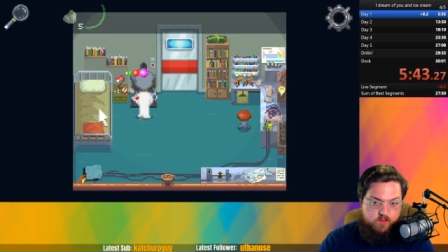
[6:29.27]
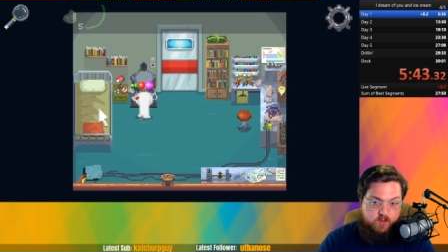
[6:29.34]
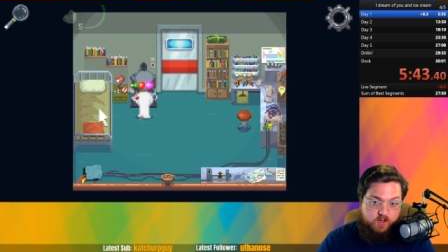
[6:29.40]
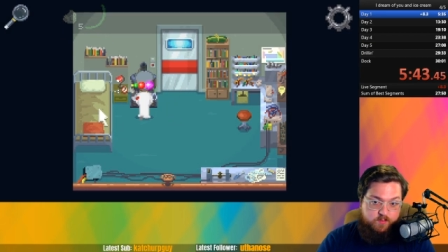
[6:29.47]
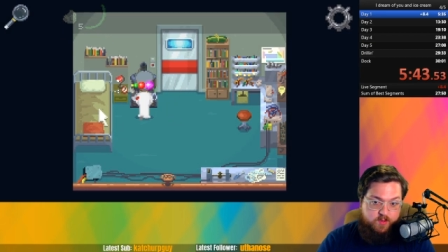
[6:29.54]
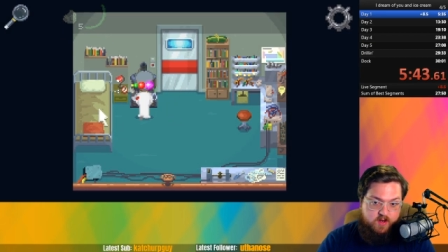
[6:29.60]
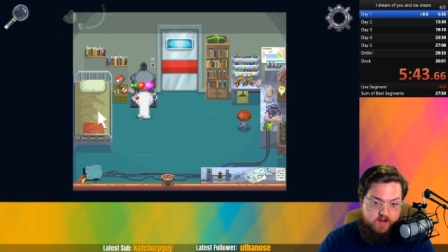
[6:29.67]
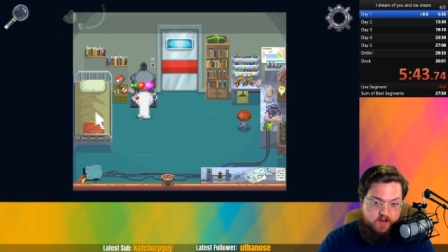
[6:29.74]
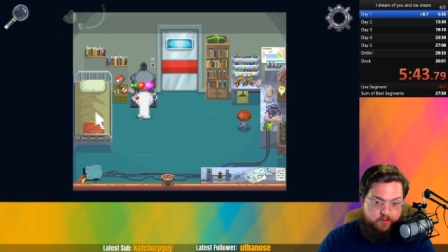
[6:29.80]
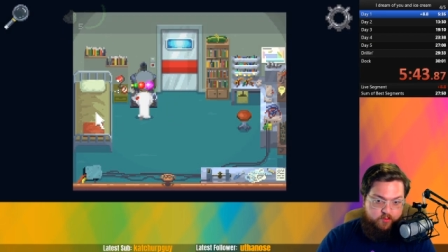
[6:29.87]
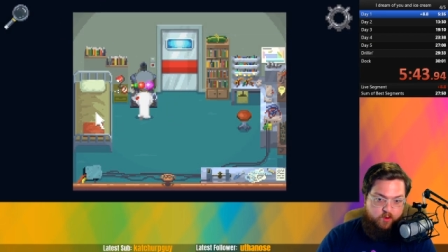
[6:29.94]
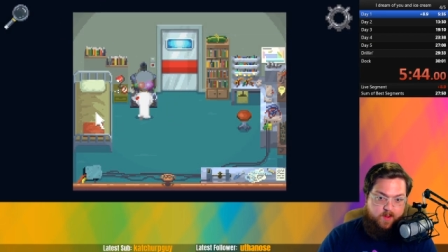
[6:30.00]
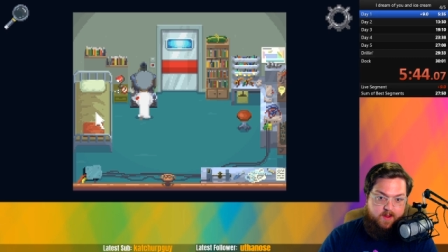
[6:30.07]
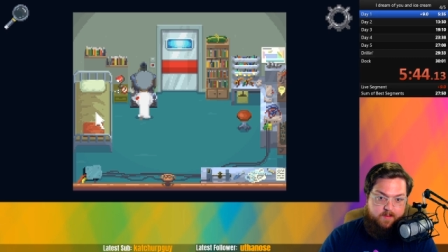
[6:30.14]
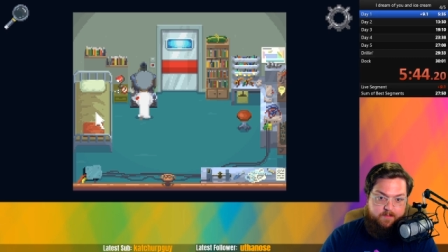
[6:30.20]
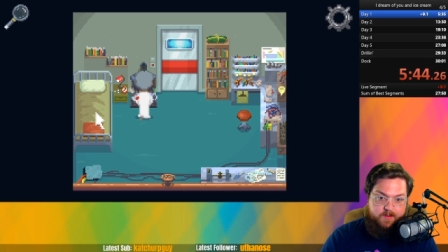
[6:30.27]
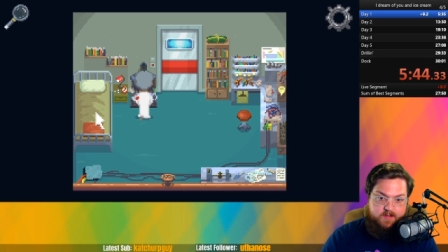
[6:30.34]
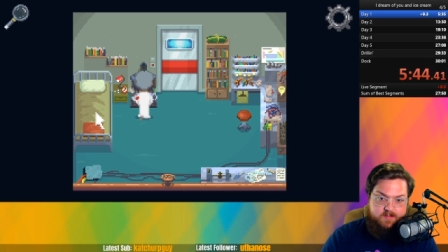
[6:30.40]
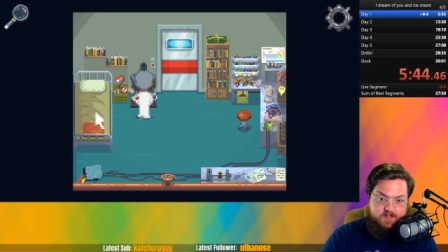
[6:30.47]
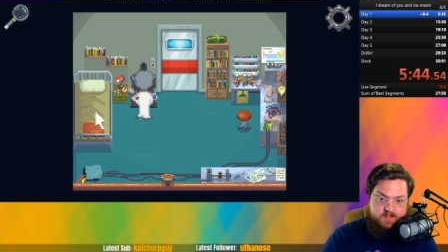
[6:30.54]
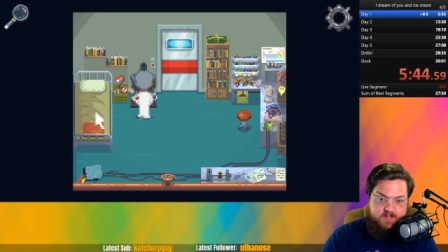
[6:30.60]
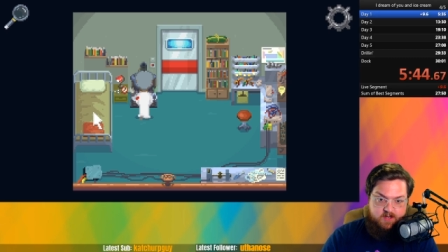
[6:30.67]
we're going to put it on a robot because
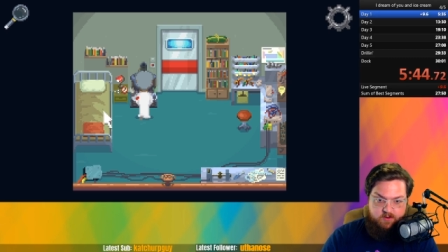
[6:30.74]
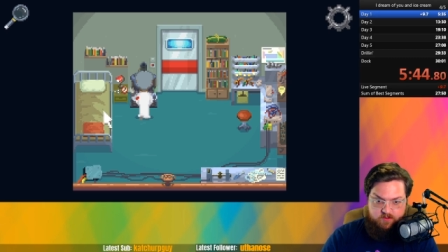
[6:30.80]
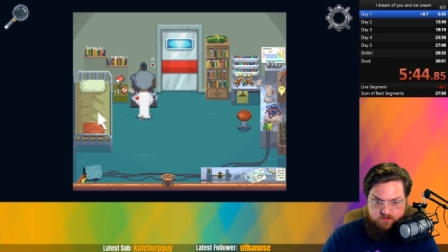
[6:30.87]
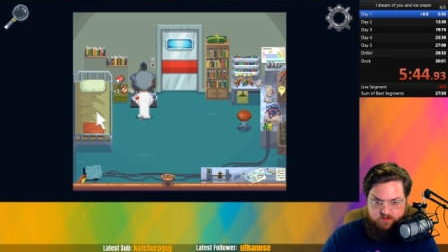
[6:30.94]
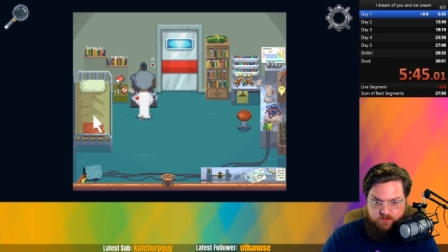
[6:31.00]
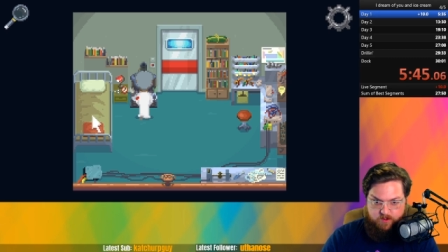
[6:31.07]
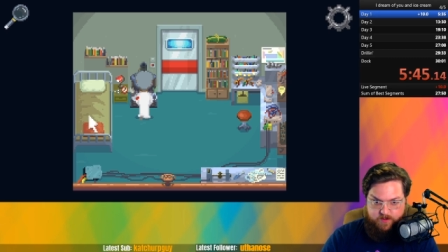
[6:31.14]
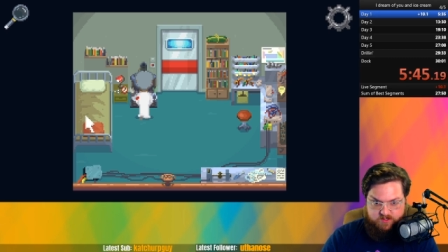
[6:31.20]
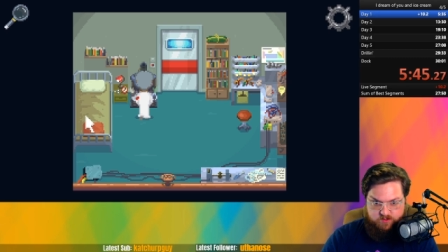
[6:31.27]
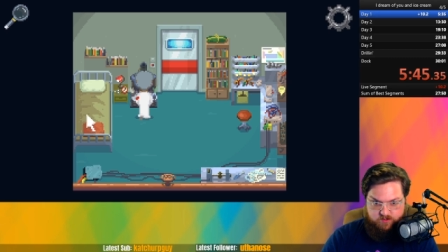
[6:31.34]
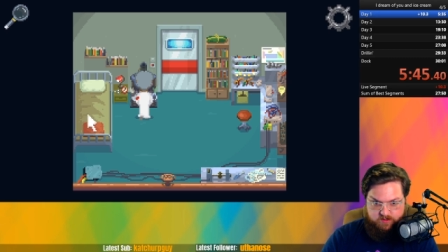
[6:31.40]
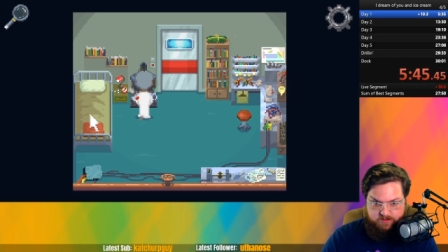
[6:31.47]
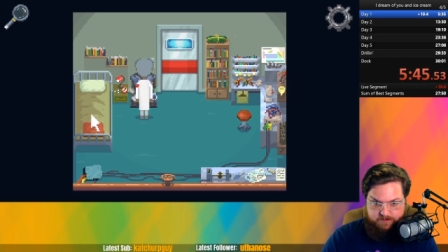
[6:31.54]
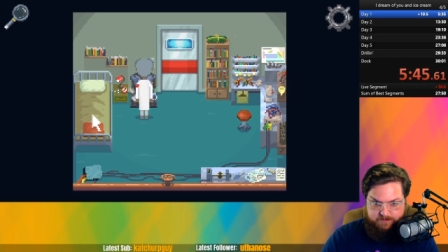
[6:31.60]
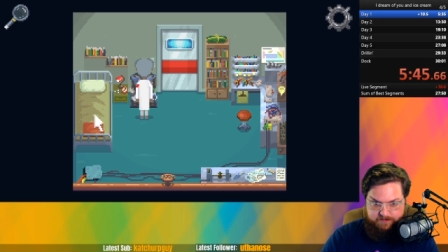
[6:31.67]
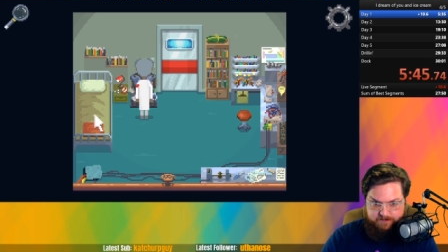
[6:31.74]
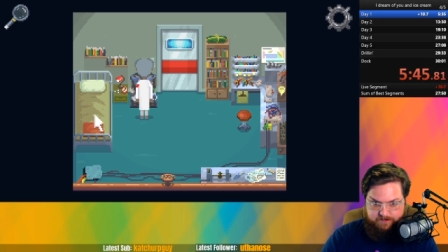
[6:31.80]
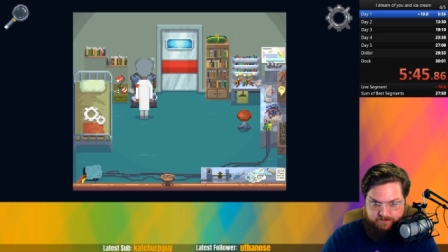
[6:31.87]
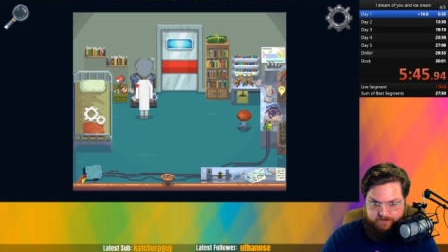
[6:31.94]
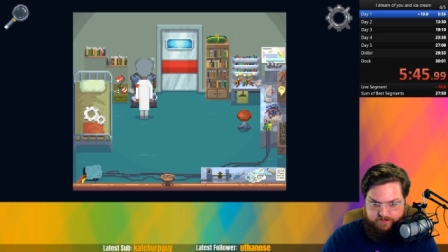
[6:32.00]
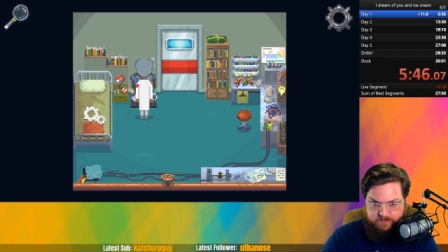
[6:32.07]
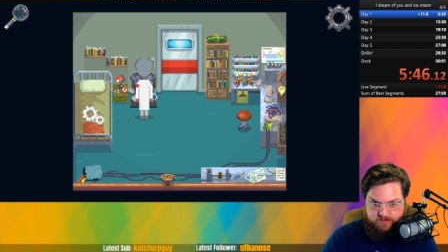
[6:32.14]
that's how robots work.
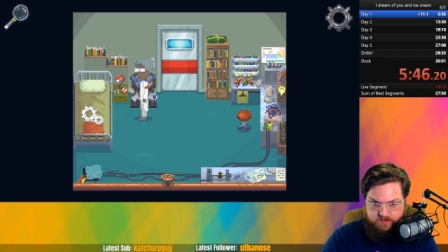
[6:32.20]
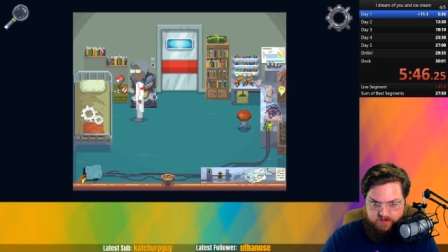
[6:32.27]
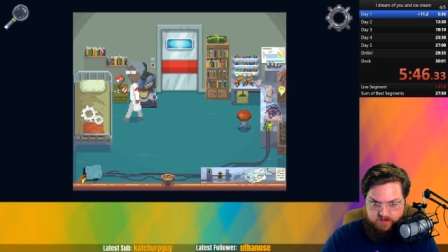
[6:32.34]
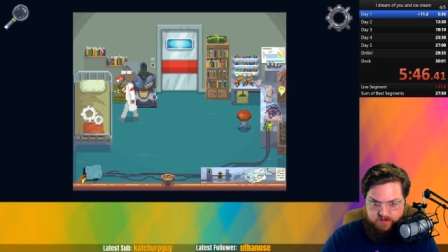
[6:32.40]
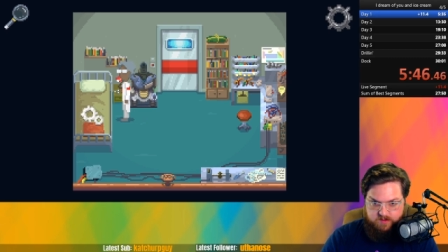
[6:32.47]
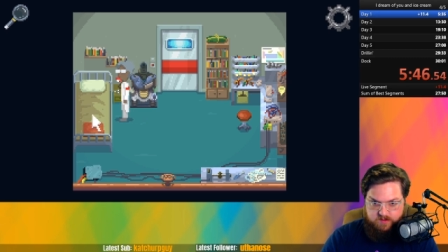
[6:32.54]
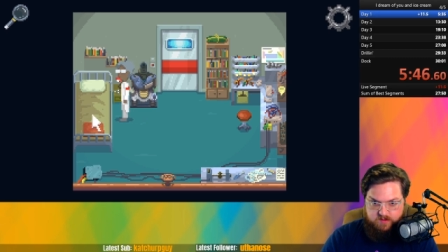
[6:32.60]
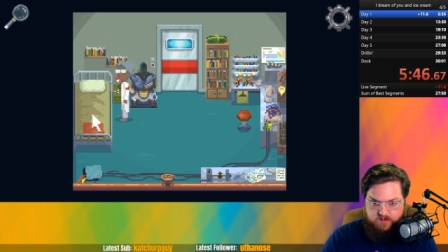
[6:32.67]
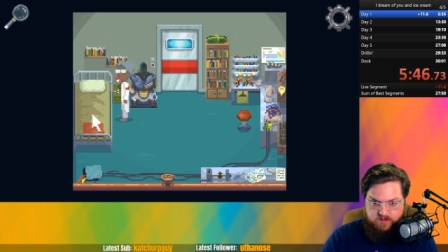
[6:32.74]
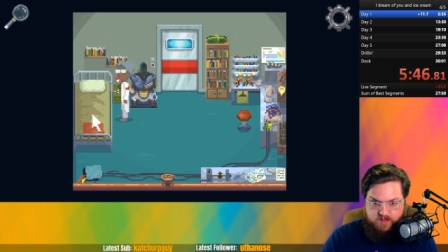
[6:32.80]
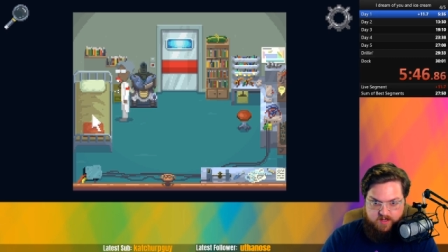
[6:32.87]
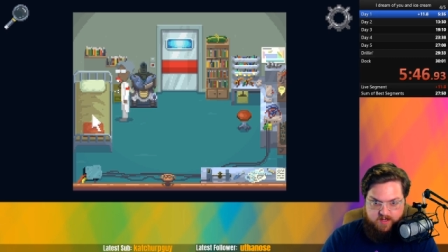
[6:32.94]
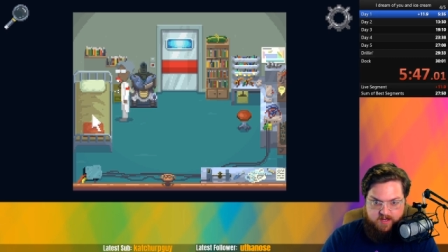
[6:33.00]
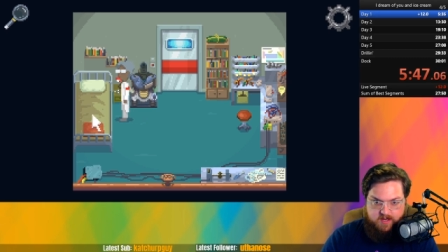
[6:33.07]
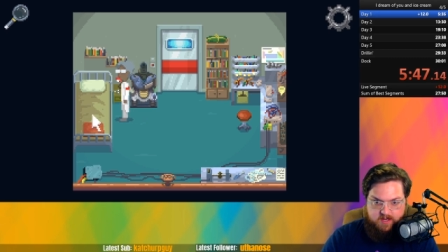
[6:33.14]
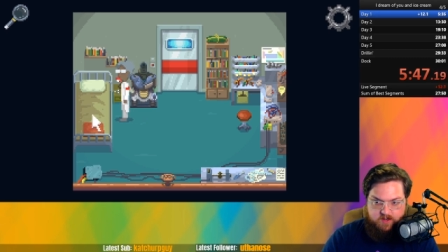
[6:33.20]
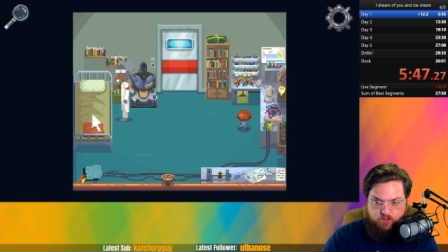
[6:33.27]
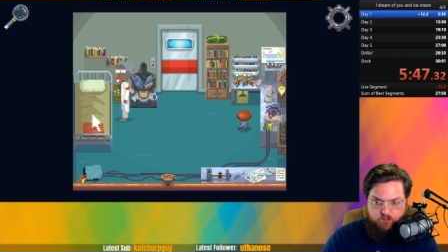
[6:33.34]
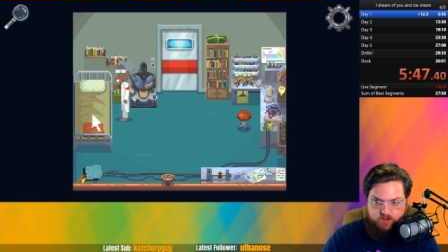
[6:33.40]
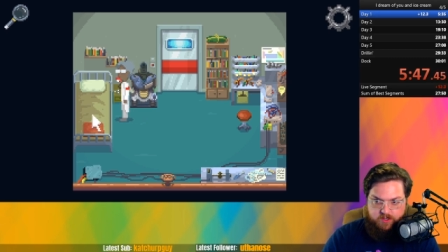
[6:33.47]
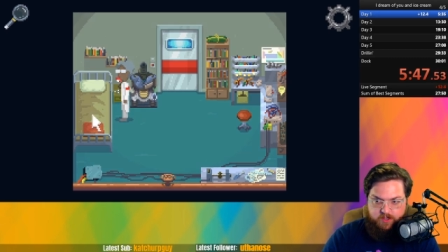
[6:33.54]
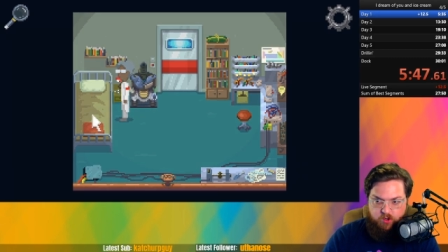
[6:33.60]
And
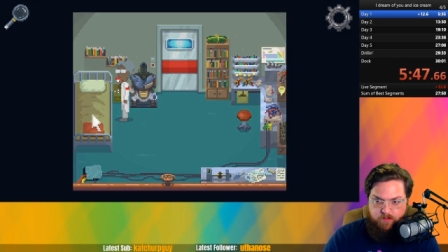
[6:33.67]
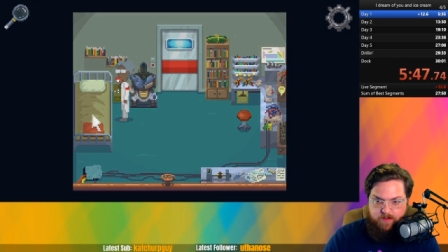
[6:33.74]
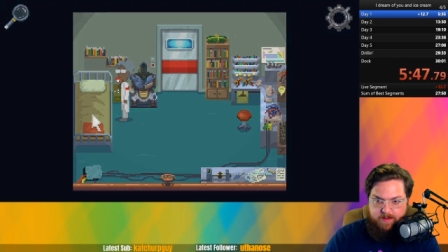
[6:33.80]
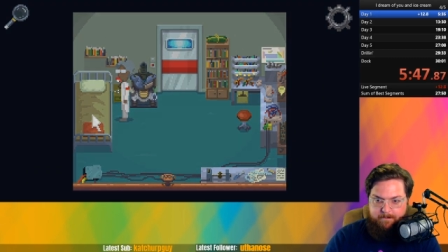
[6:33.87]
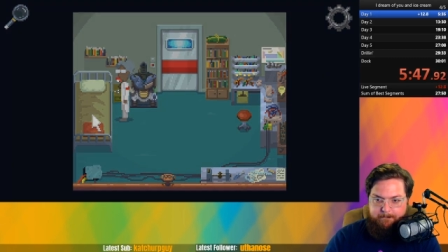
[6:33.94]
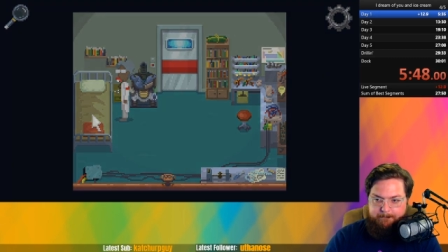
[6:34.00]
we're going to go to bed.